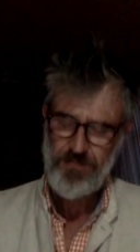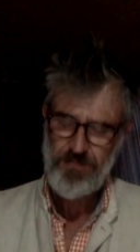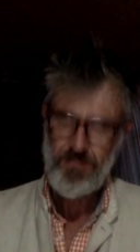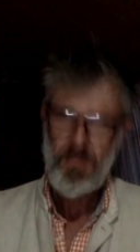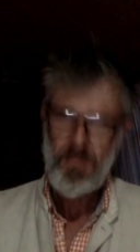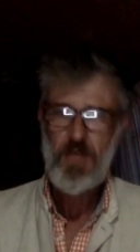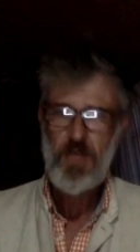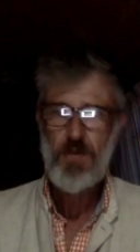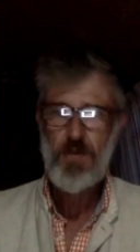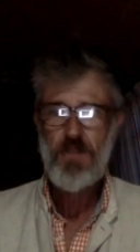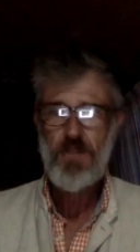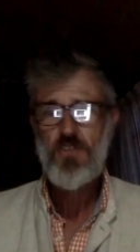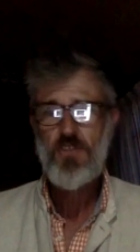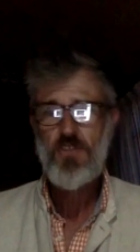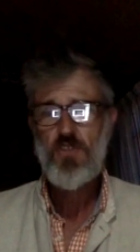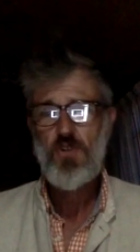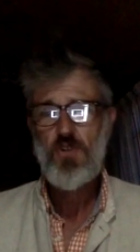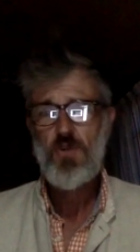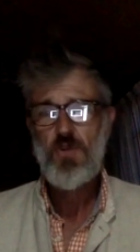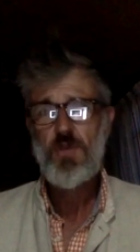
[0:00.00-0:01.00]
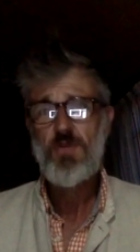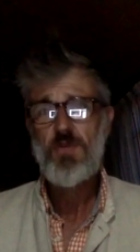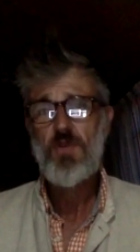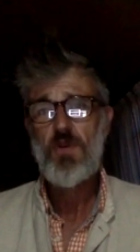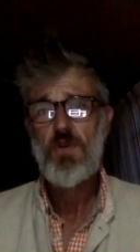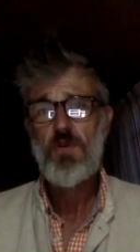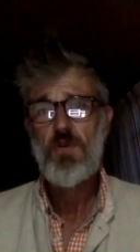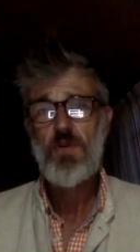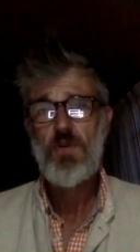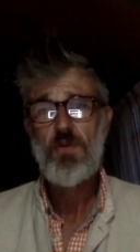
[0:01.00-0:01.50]
anyway, it's a short one,
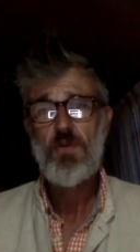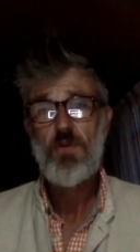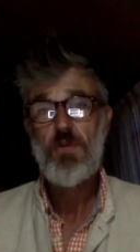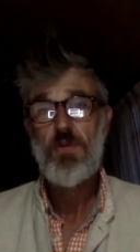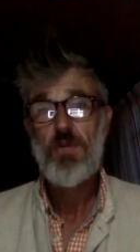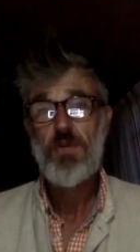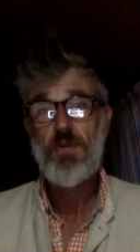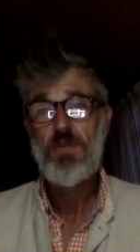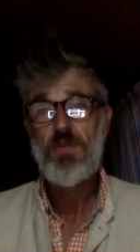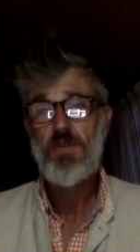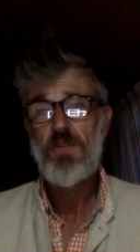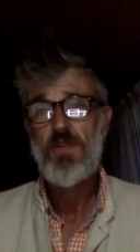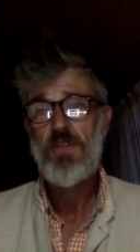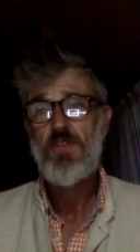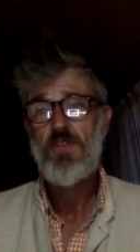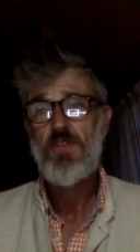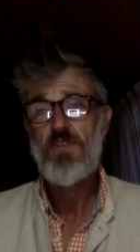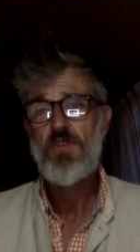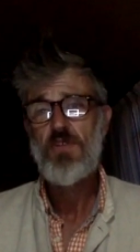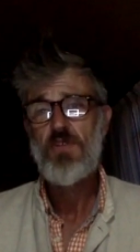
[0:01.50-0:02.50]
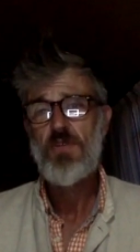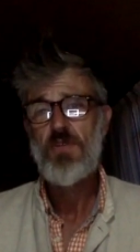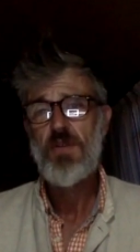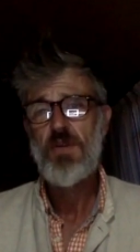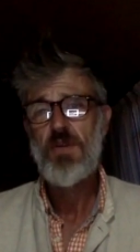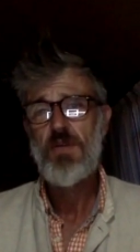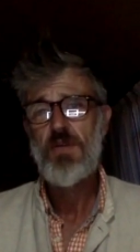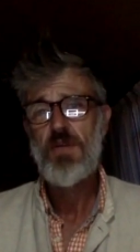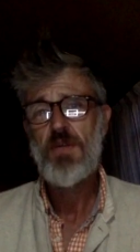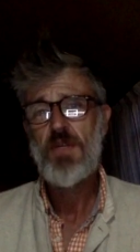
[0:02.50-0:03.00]
quick one. Well, maybe it's not that short, but
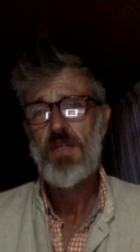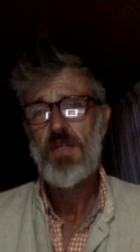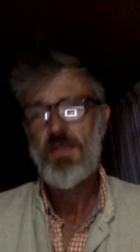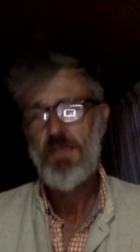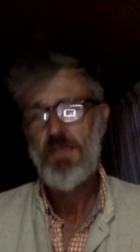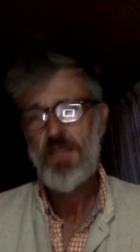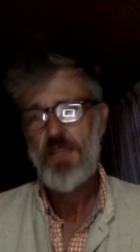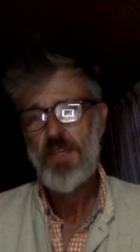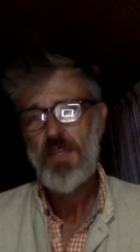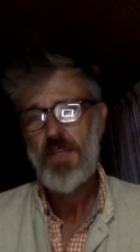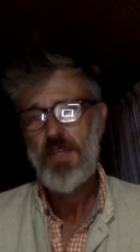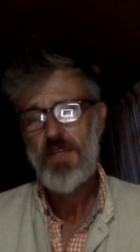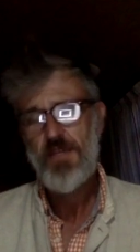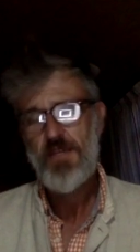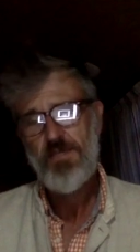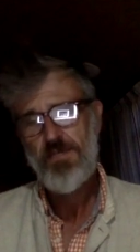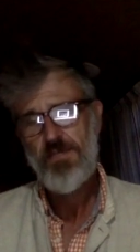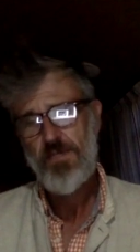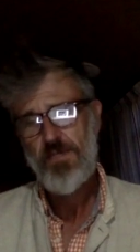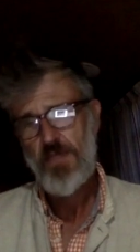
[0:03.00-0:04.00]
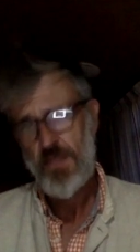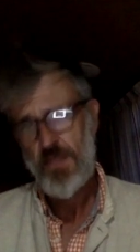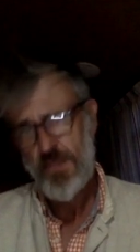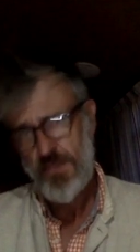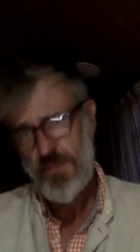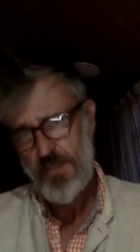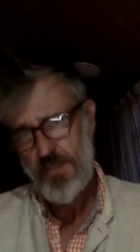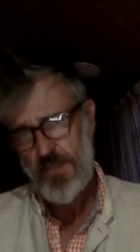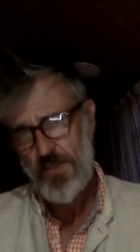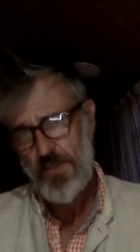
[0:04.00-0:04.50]
I'm going to leave it there. I'm going to
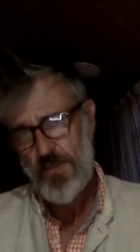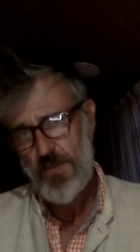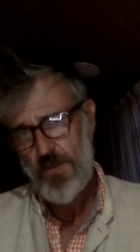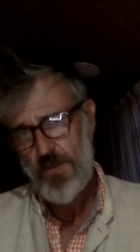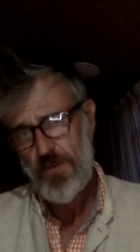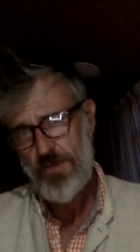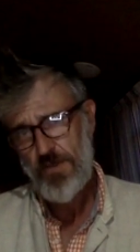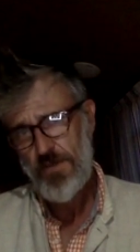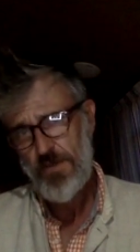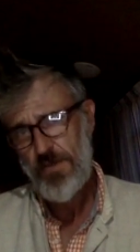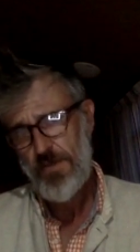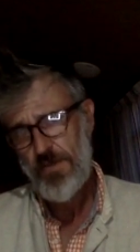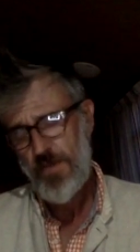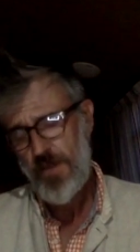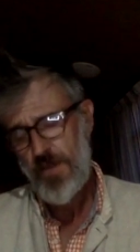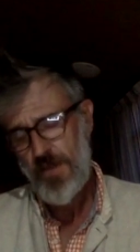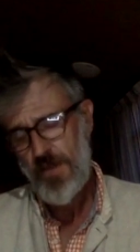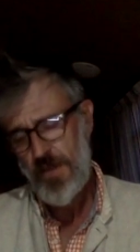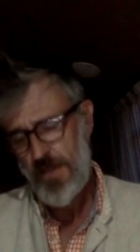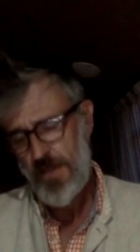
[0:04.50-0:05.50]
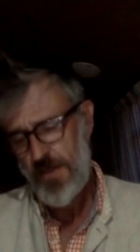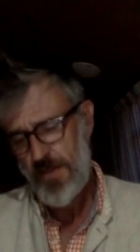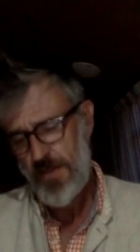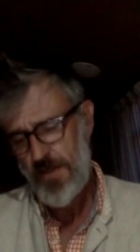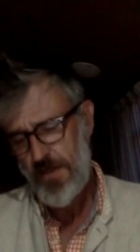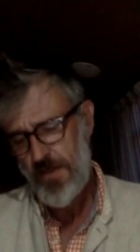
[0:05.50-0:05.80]
sound off, and